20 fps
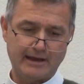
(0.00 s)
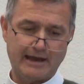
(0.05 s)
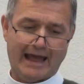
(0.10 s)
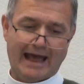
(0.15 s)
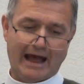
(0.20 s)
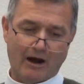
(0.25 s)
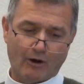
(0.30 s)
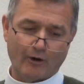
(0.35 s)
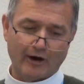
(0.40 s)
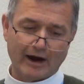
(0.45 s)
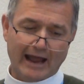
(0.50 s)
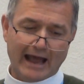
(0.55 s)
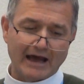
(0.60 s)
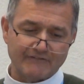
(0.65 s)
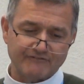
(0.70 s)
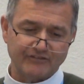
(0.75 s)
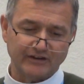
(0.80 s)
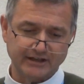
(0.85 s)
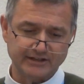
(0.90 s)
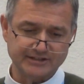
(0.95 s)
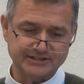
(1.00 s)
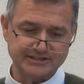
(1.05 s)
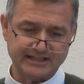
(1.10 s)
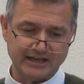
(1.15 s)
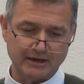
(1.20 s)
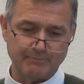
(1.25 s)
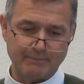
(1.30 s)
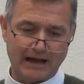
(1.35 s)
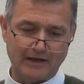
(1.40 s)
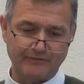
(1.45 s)
Our
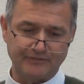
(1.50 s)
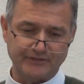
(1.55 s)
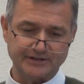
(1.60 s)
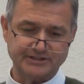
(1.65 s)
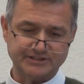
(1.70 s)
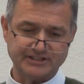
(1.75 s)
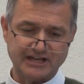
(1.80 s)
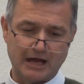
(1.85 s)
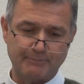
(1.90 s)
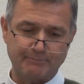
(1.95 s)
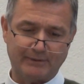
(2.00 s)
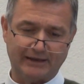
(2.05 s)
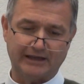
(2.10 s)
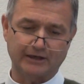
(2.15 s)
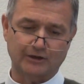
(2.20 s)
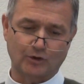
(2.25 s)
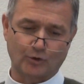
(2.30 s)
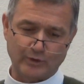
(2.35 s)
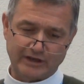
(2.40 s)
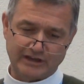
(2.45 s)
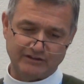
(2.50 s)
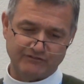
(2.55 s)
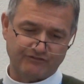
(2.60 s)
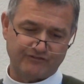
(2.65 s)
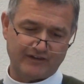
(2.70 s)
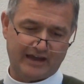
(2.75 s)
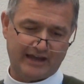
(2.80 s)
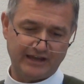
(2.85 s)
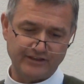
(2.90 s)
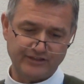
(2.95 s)
advocacy about this topic at
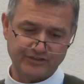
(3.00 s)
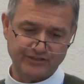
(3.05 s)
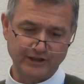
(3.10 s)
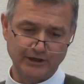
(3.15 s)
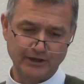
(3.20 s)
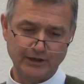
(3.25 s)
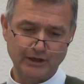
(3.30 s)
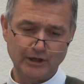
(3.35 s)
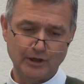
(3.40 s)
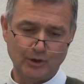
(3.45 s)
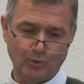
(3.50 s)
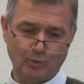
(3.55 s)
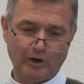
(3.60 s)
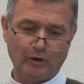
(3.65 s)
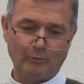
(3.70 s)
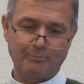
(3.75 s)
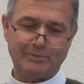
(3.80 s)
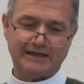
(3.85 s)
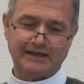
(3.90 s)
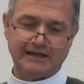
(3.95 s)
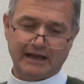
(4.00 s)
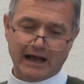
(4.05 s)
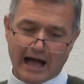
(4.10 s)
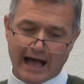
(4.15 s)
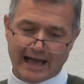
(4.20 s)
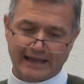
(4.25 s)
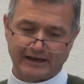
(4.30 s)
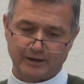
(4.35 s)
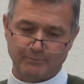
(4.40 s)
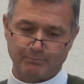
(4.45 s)
GreenFaith will be
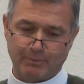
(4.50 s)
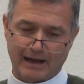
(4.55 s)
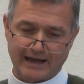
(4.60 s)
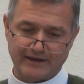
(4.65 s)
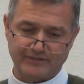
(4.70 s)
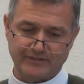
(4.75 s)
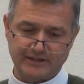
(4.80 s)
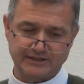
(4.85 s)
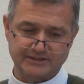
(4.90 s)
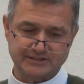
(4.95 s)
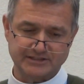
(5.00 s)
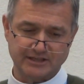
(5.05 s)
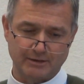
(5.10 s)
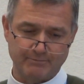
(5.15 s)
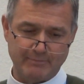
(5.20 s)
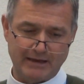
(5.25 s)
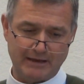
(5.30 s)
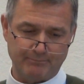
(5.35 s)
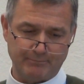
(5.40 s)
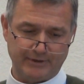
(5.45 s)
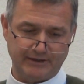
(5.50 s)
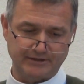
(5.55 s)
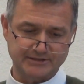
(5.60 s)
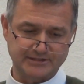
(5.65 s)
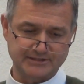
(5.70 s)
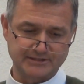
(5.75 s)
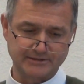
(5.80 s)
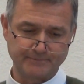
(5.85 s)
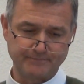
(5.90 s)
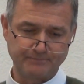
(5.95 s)
guided by these
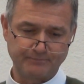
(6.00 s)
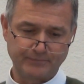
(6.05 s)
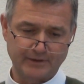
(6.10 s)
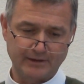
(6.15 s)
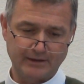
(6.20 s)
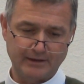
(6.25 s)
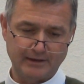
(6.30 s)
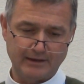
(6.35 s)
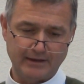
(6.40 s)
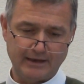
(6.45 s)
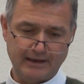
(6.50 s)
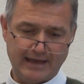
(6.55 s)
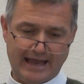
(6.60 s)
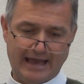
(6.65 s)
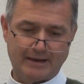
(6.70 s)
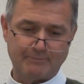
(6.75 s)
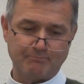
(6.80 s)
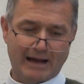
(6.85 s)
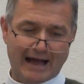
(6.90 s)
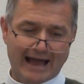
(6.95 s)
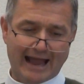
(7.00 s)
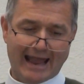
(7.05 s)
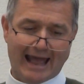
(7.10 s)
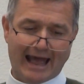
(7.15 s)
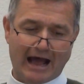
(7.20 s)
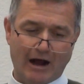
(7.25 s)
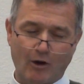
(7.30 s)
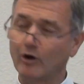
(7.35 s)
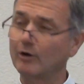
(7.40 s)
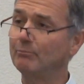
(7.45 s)
commitments and by
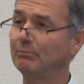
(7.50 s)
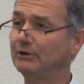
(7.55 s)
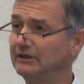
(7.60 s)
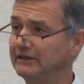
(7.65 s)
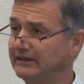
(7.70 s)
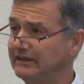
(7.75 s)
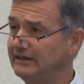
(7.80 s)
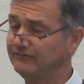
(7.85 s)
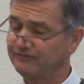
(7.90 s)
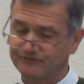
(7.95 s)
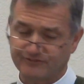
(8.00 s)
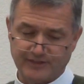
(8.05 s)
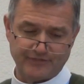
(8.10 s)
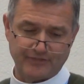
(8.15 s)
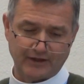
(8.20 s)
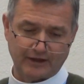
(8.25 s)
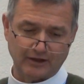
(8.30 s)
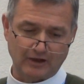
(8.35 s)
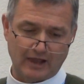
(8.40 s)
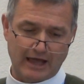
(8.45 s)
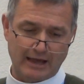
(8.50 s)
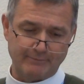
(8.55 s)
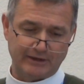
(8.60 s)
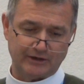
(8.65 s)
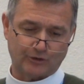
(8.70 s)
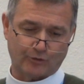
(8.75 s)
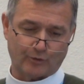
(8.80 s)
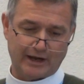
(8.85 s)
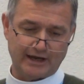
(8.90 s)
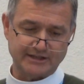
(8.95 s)
our belief that the
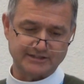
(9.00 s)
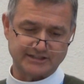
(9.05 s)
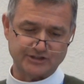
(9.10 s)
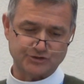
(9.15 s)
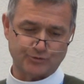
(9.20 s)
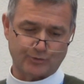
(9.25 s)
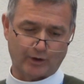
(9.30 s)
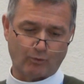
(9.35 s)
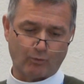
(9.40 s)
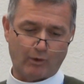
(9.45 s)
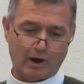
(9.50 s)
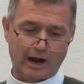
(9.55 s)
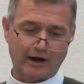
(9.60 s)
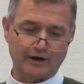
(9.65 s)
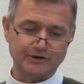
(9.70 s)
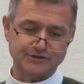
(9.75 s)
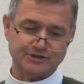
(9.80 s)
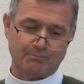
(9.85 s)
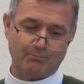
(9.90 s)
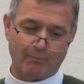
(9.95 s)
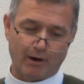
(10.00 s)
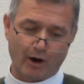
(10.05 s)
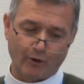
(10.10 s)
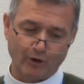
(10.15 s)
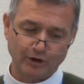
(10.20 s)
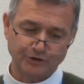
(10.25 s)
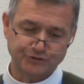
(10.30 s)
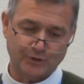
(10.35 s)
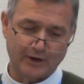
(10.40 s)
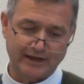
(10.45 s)
climate crisis requires a
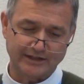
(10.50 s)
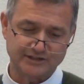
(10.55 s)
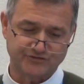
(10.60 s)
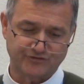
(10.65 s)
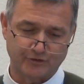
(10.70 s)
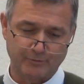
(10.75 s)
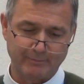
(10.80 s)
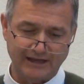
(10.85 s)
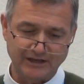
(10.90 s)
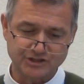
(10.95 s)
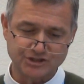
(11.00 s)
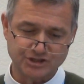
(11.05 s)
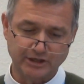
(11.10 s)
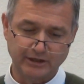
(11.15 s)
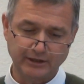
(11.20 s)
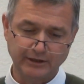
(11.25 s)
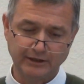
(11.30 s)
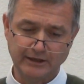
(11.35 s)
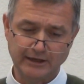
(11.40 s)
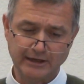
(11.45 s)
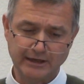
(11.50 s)
moral transformation